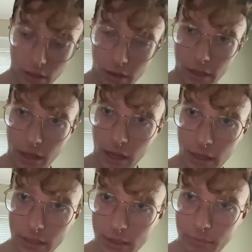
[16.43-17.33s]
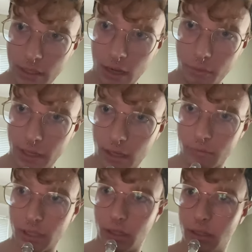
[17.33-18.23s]
The cat is meowing at
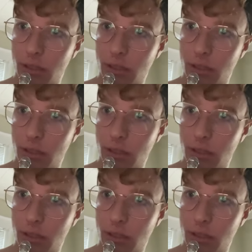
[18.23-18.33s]
me.